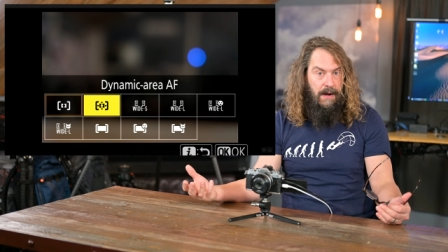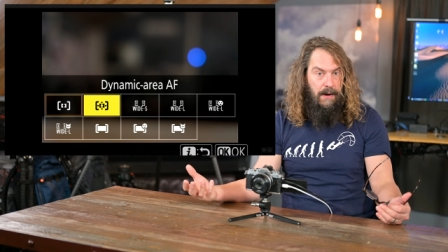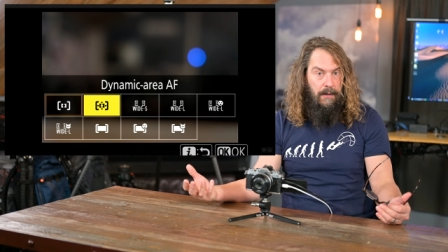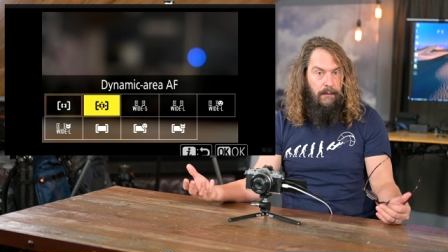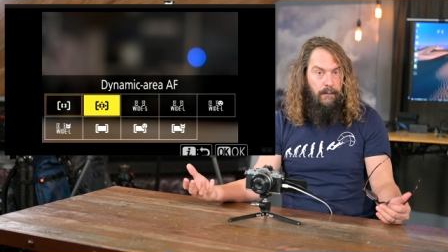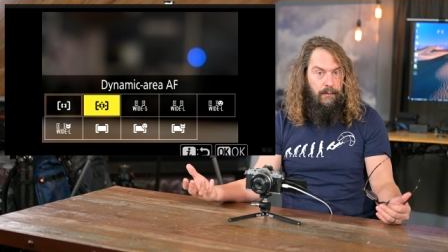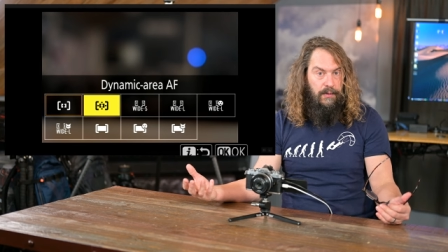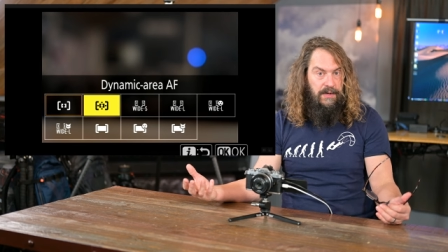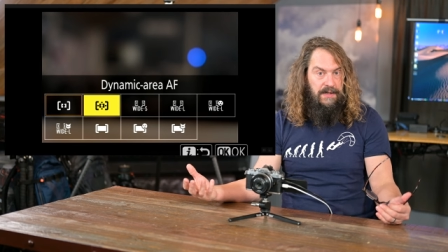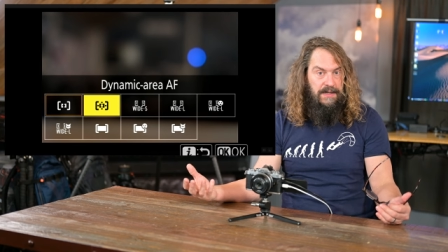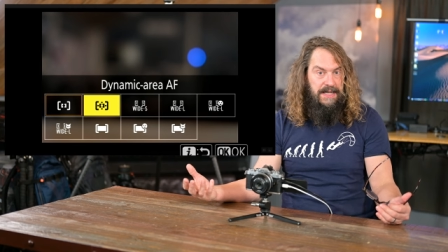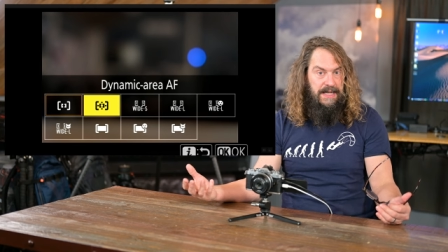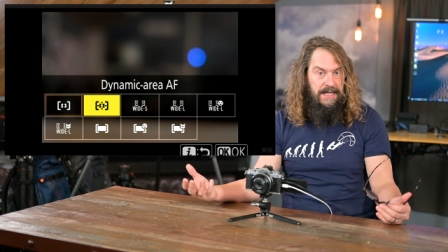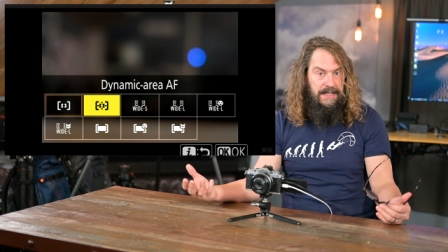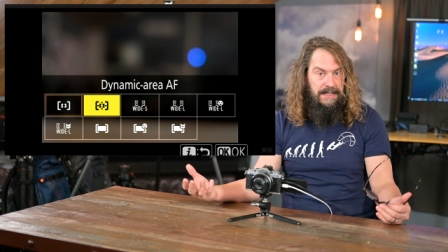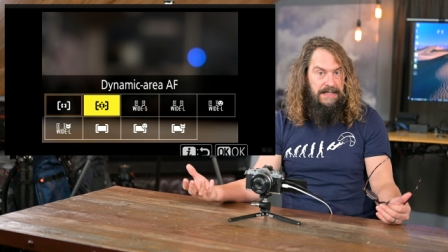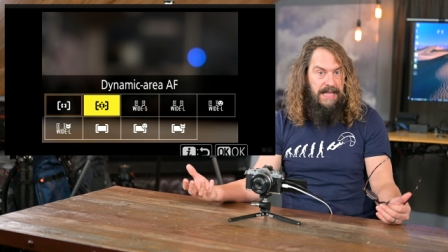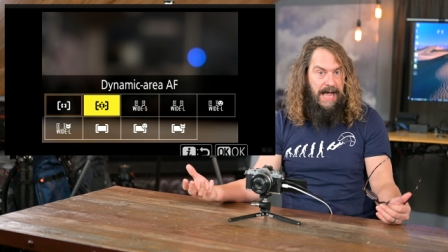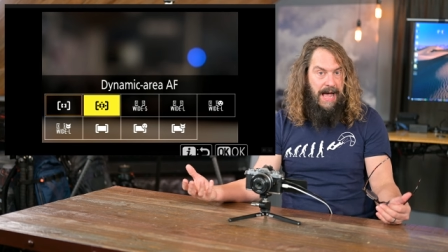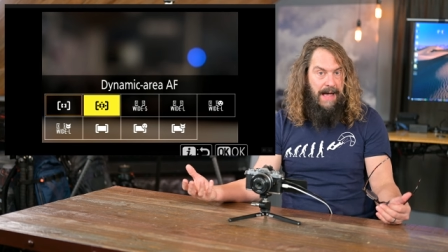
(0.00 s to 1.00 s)
are really
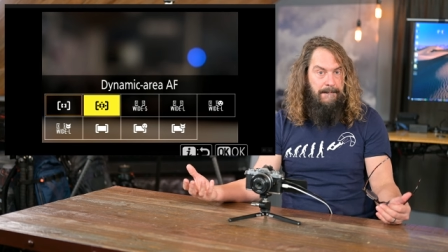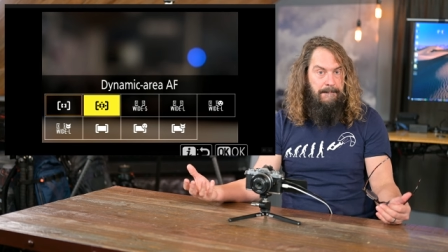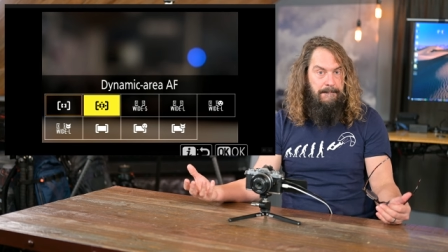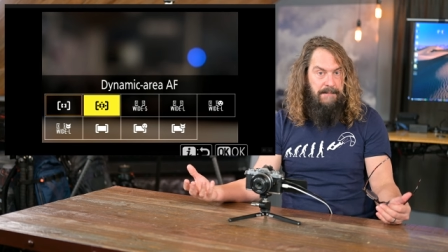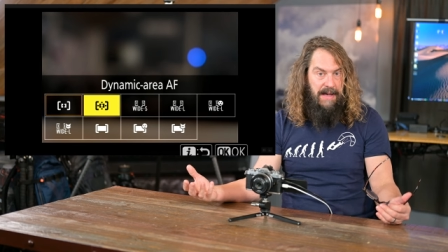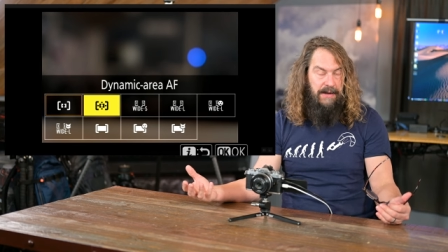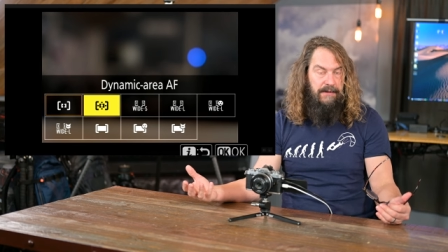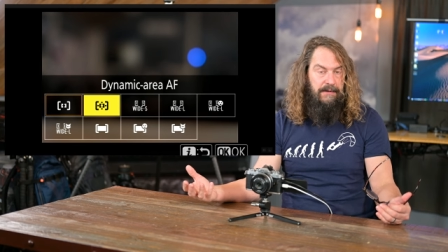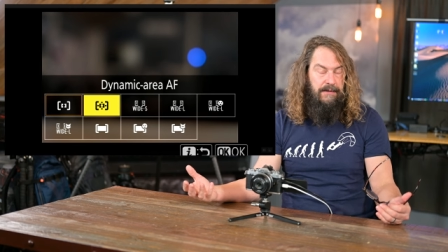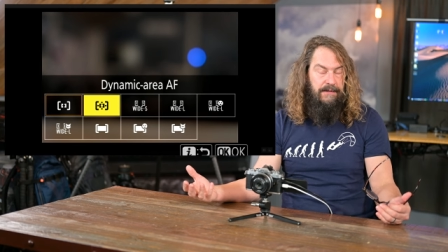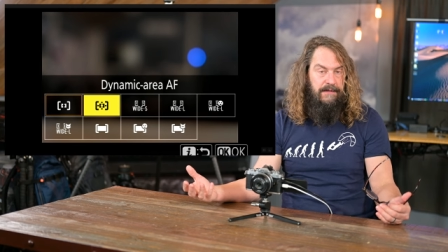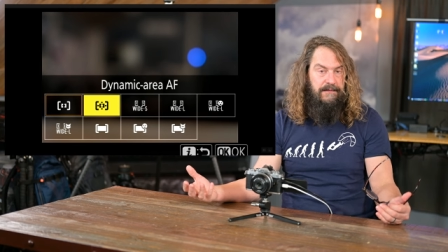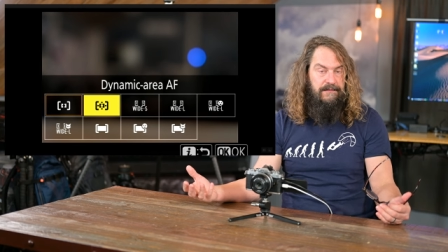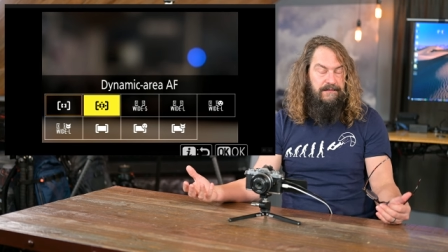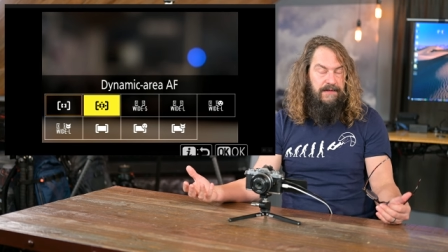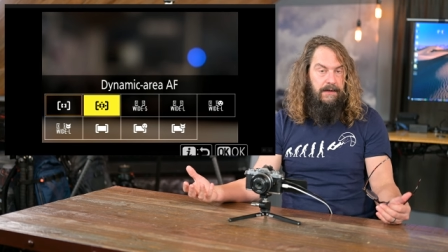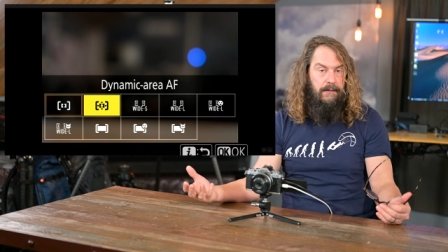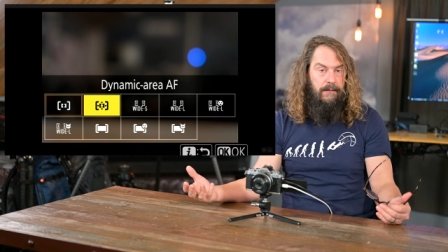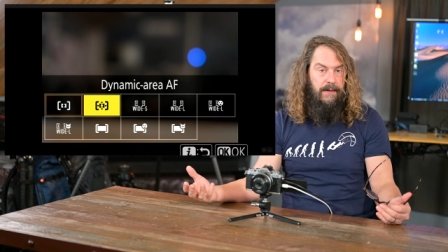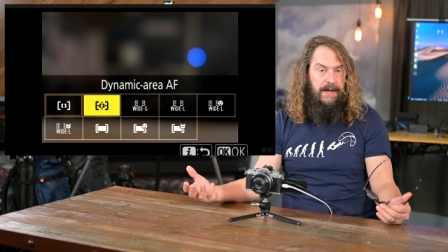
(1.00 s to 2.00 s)
a lot better than
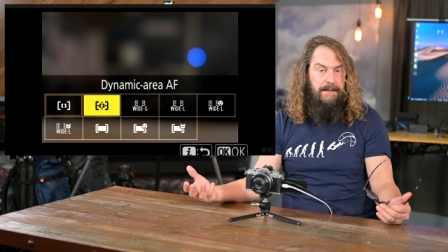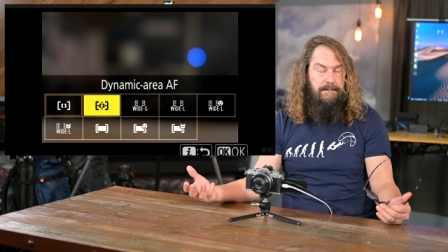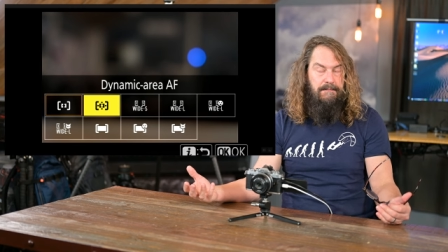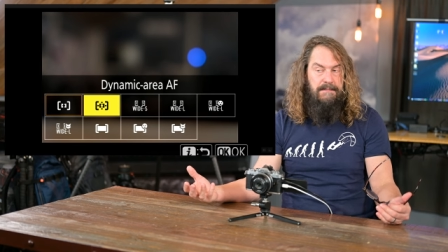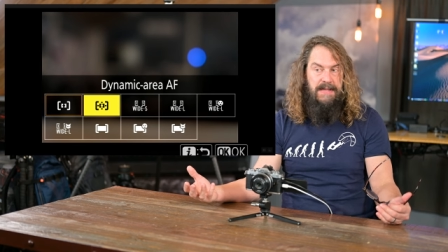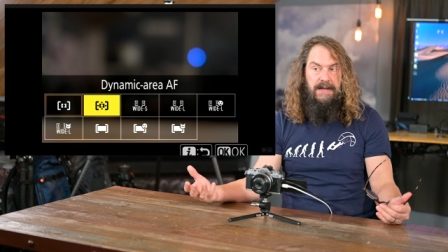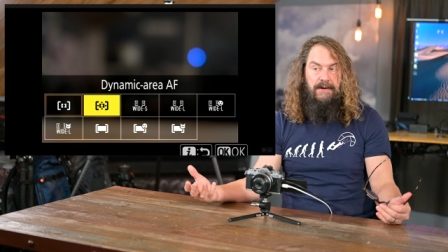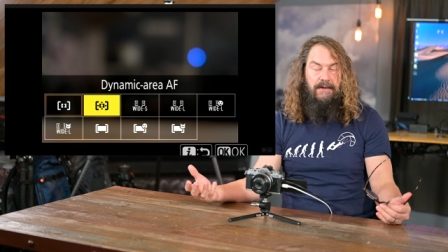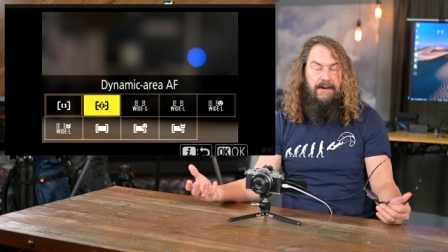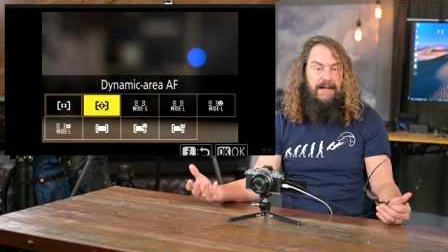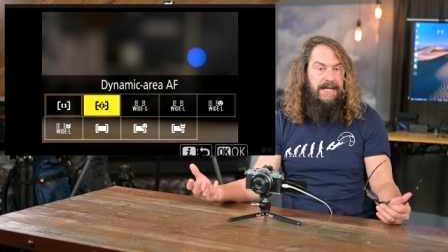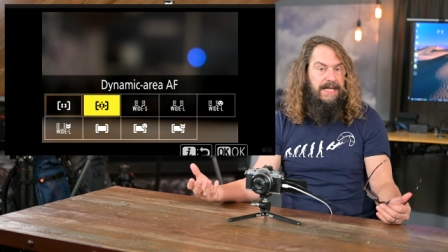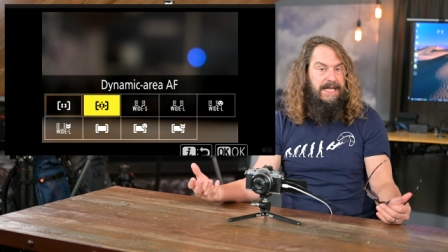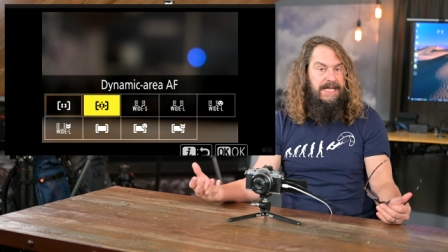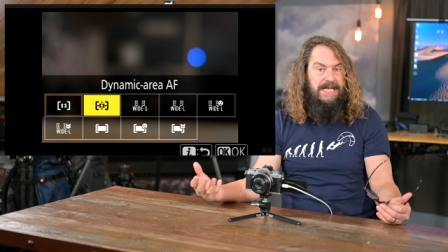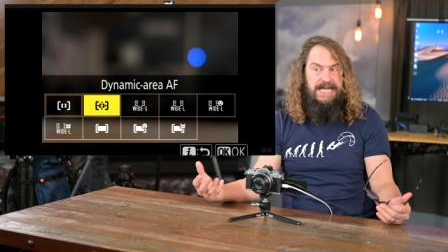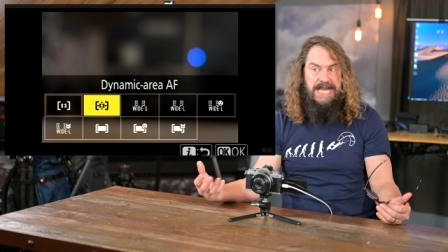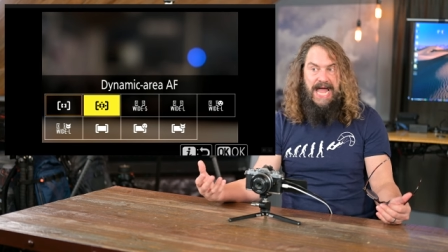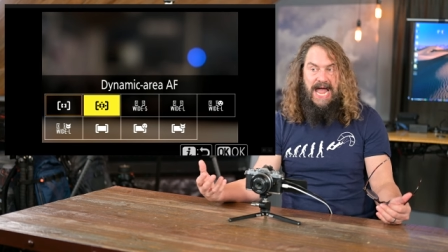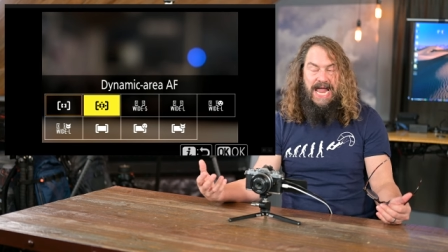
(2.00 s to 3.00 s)
center weighted metering
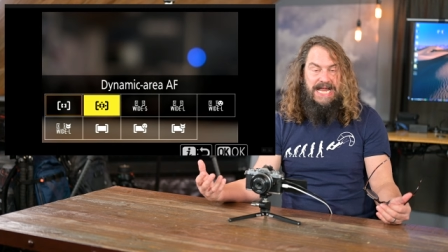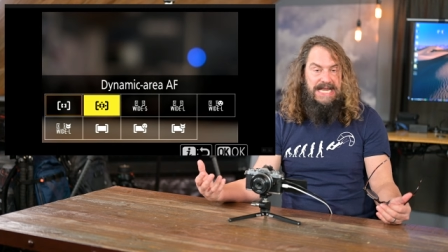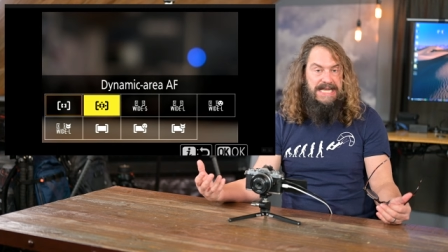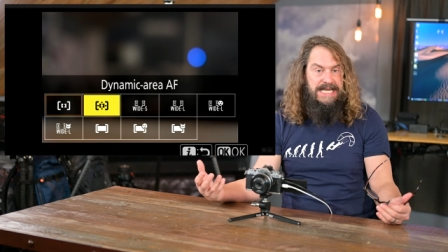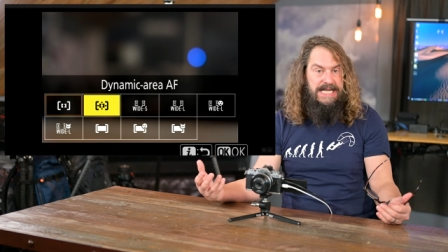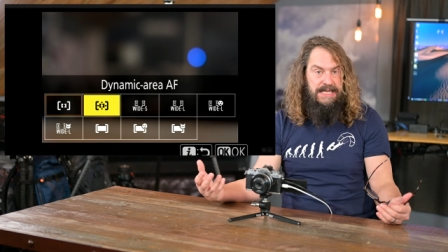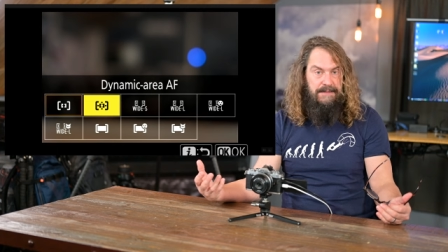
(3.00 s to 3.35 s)
in ninety